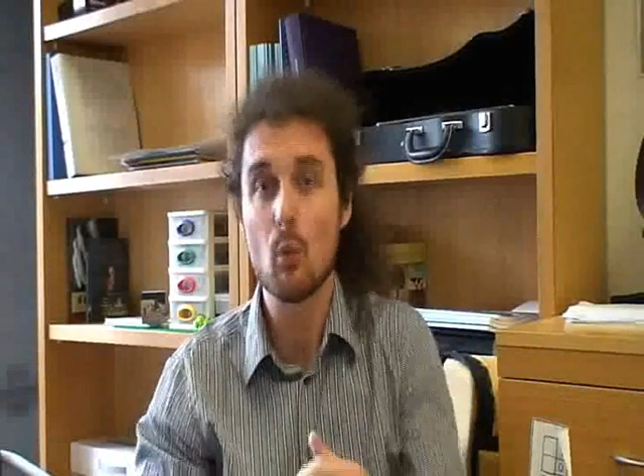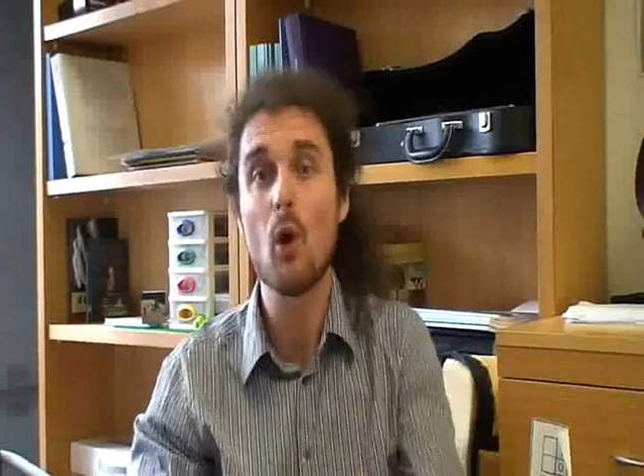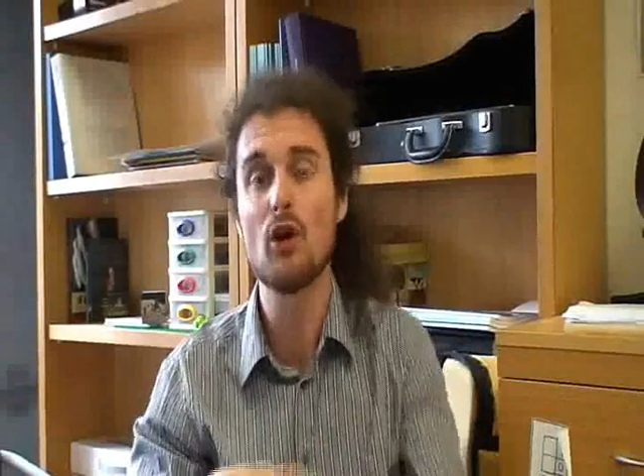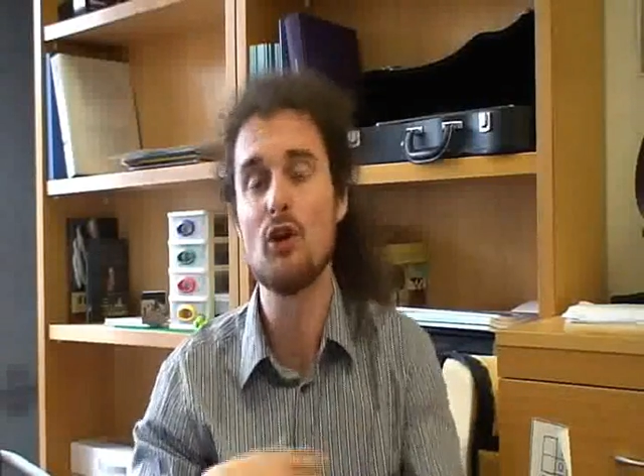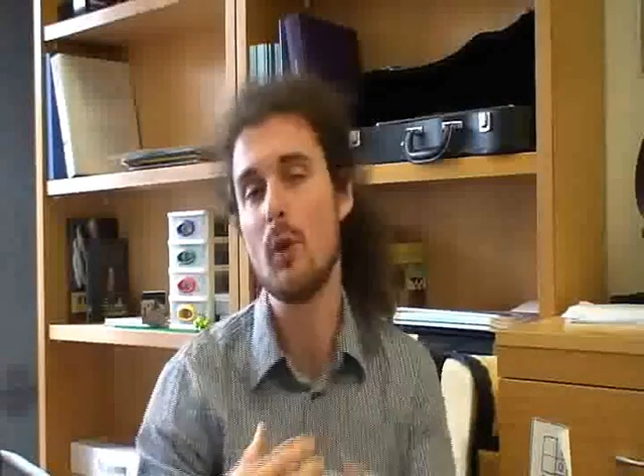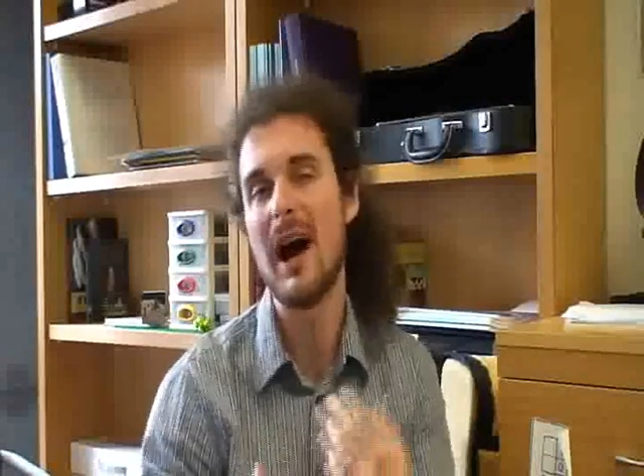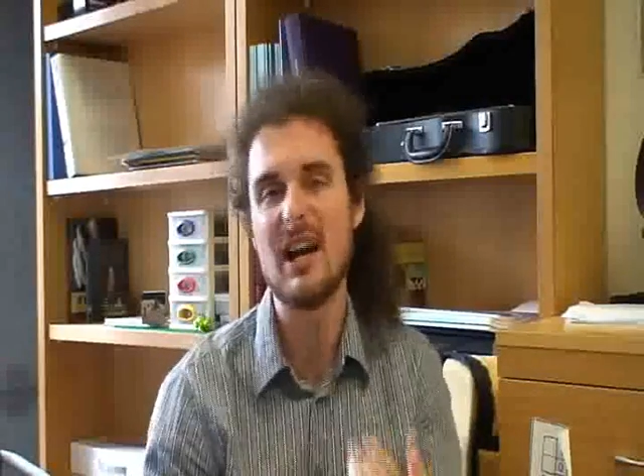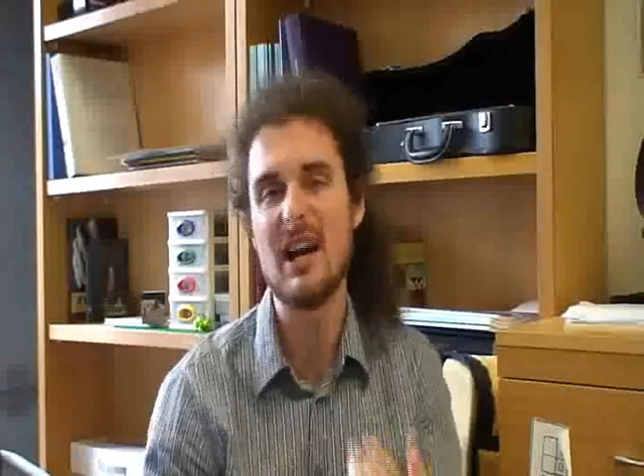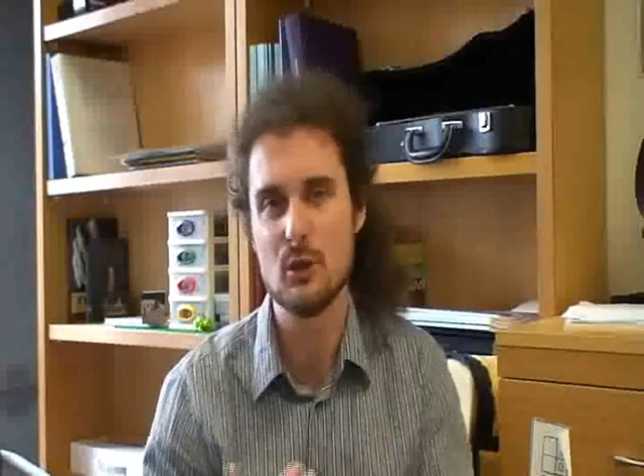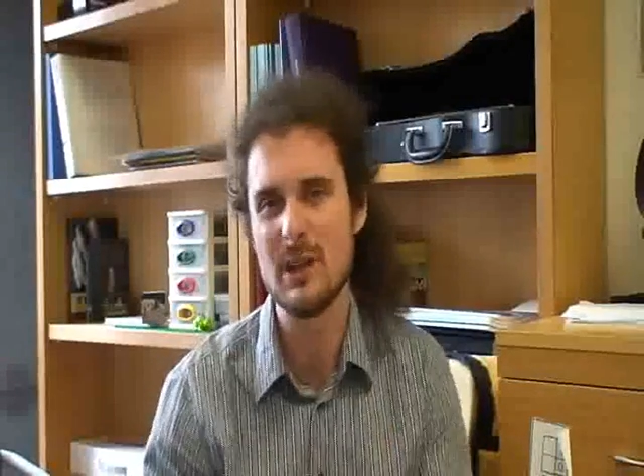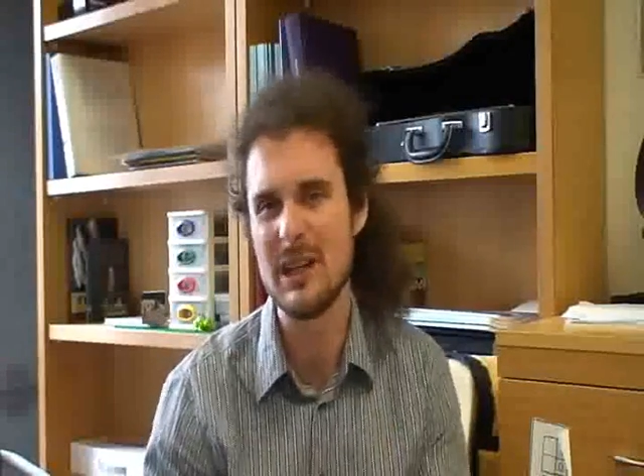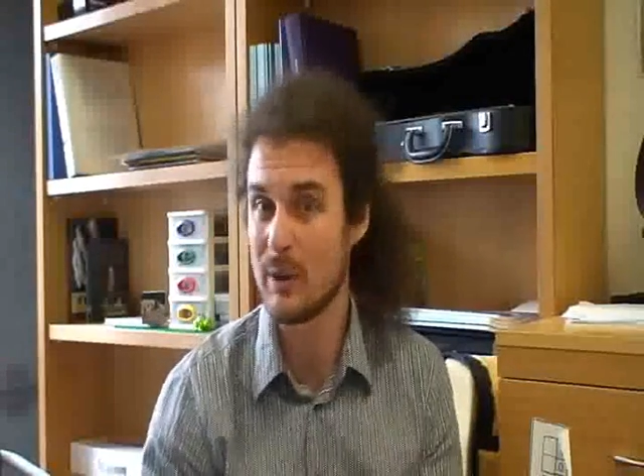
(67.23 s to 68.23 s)
what you
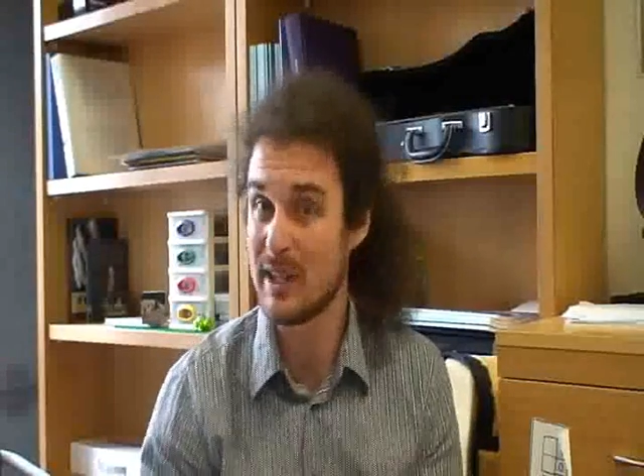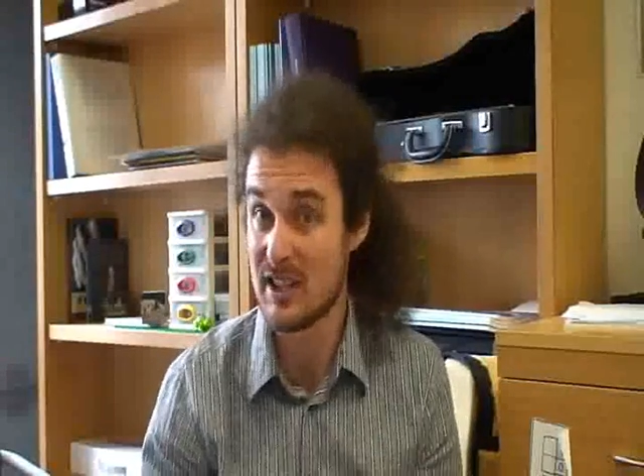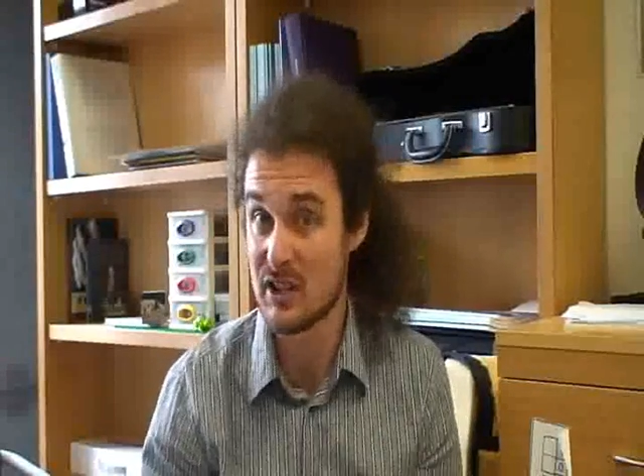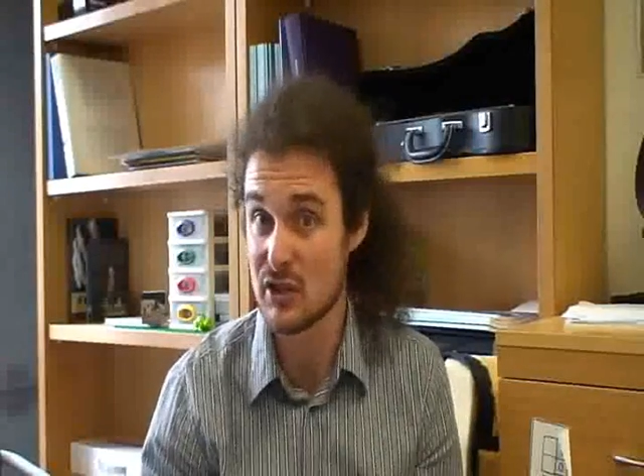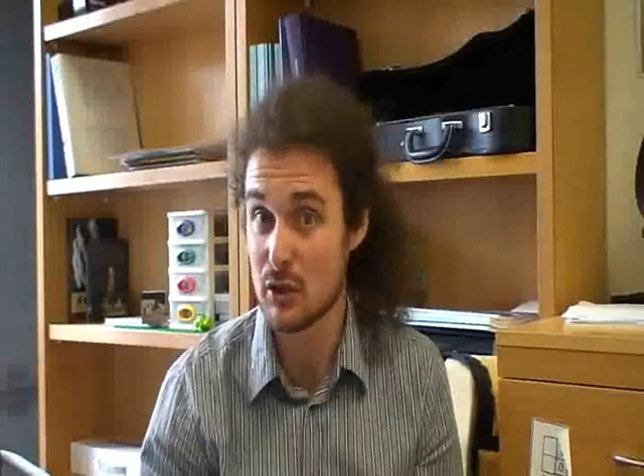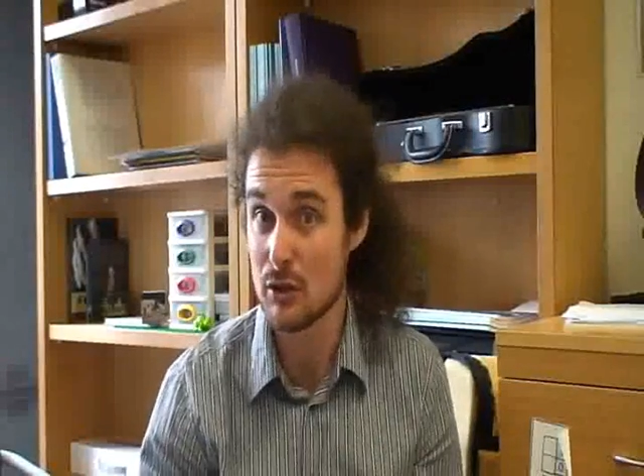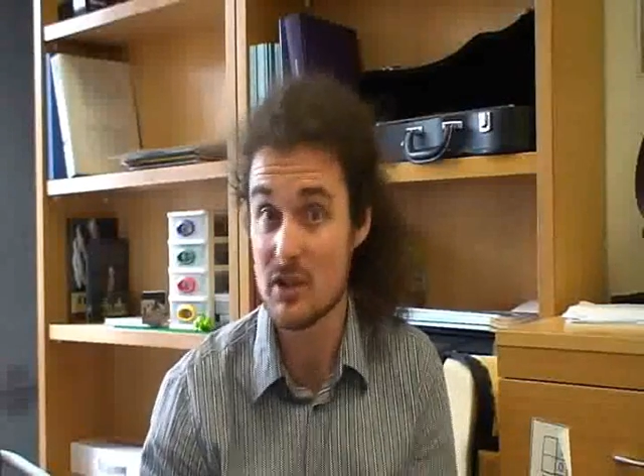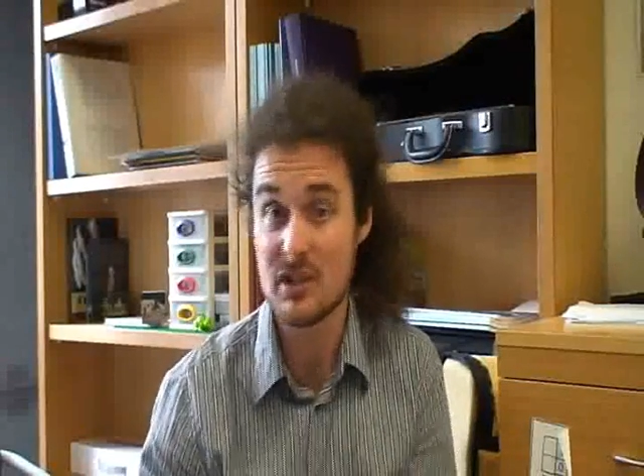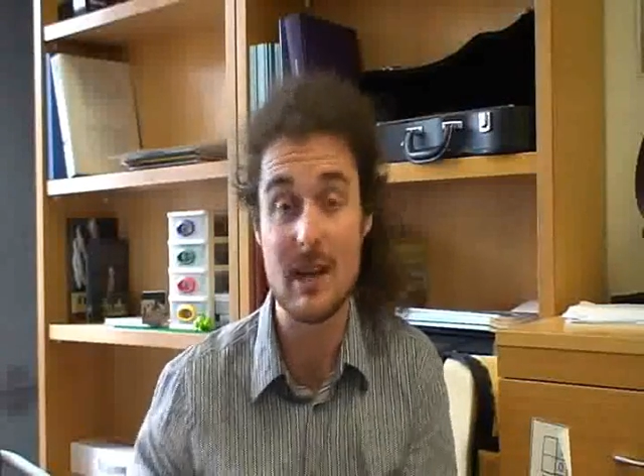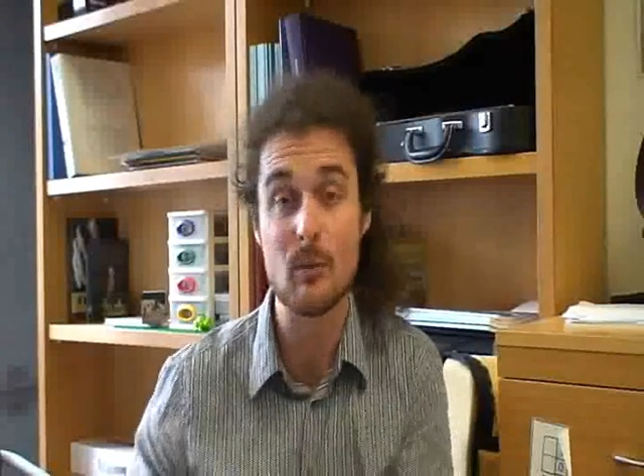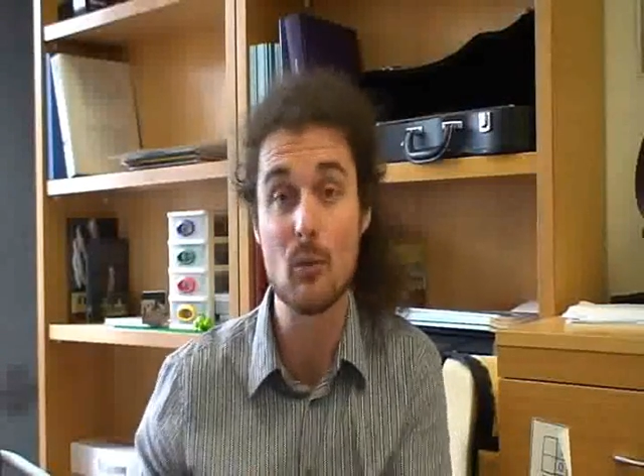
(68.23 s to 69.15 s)
are doing with the students